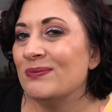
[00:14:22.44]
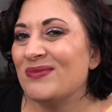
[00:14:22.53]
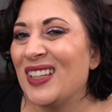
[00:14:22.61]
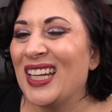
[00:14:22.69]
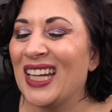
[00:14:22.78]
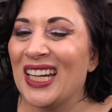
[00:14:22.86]

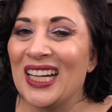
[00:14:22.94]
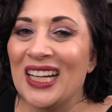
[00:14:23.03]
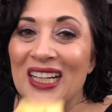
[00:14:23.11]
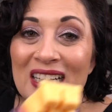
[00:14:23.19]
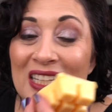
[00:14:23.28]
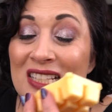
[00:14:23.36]

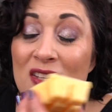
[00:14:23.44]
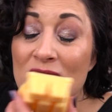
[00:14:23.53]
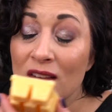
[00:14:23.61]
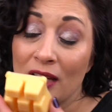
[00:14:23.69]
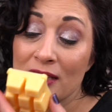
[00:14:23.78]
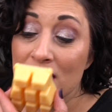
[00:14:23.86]
Yeah, it's on the
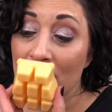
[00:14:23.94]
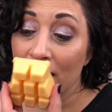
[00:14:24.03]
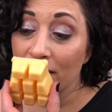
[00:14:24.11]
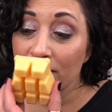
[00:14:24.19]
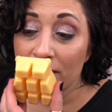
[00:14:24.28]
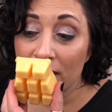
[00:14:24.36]
light
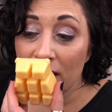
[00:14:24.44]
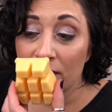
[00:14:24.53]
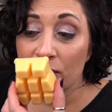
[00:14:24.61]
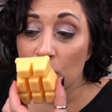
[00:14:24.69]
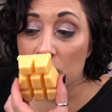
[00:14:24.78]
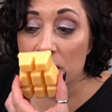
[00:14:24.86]
side,
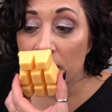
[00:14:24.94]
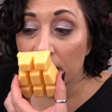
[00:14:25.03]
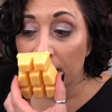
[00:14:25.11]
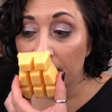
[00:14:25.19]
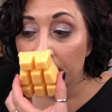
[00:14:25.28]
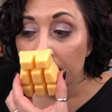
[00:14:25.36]

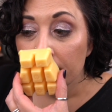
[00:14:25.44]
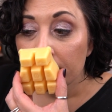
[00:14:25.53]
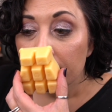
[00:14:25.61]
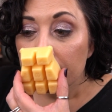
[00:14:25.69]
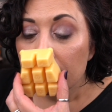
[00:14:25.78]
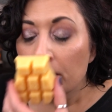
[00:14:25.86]
unfortunately.
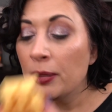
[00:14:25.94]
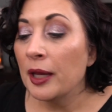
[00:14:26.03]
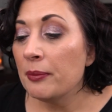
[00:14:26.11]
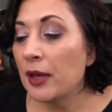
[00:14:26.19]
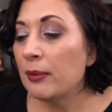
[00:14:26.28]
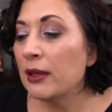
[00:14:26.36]

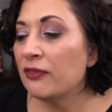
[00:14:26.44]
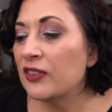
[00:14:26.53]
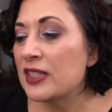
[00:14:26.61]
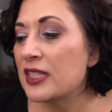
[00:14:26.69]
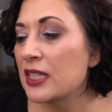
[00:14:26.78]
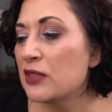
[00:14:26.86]
But maybe if
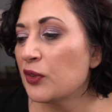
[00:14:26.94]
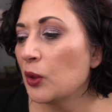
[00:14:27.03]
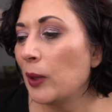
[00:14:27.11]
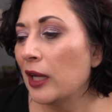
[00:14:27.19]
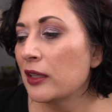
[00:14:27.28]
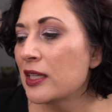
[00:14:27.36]
it sits for a
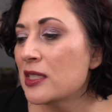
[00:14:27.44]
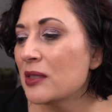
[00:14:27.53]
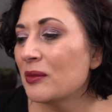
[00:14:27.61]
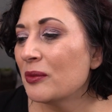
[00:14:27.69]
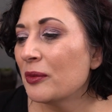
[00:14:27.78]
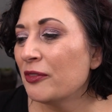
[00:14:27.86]
while, because
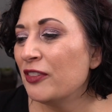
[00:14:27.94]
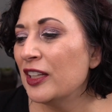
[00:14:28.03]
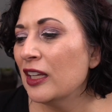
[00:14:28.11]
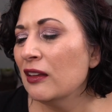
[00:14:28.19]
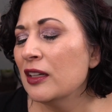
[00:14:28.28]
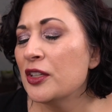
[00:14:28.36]

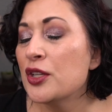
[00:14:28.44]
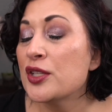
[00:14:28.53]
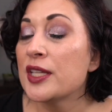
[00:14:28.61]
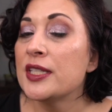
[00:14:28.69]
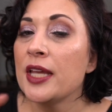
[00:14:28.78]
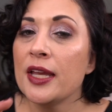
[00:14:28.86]
vanilla
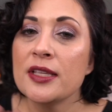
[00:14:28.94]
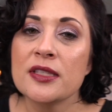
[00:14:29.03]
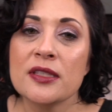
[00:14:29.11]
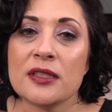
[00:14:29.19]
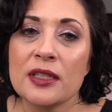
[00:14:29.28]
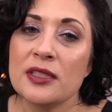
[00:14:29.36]
usually
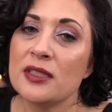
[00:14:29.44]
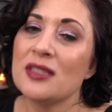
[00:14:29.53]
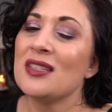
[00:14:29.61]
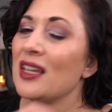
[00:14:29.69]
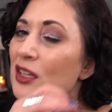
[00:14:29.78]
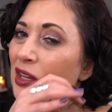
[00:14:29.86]
takes,
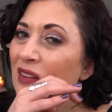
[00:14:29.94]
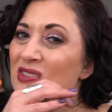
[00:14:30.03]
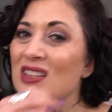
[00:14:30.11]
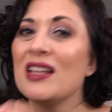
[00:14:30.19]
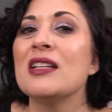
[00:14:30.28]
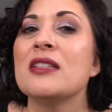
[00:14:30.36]
you have to
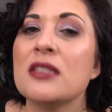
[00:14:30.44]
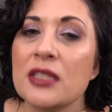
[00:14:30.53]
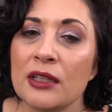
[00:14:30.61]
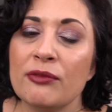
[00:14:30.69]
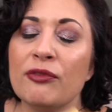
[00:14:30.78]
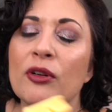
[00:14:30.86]
let it
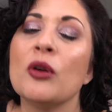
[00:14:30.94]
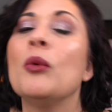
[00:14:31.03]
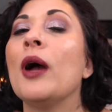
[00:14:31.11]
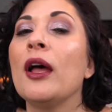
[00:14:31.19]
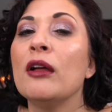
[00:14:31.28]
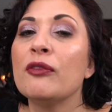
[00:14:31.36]
sit for a
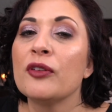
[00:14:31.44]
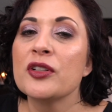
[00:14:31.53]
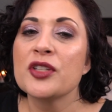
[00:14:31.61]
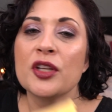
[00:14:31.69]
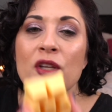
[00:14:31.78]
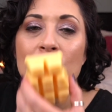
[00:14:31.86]
while for it
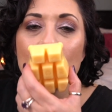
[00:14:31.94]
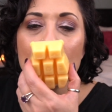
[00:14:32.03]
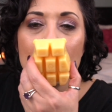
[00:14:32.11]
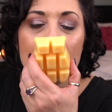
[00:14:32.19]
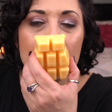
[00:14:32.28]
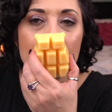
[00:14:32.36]
to
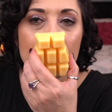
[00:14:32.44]
cure.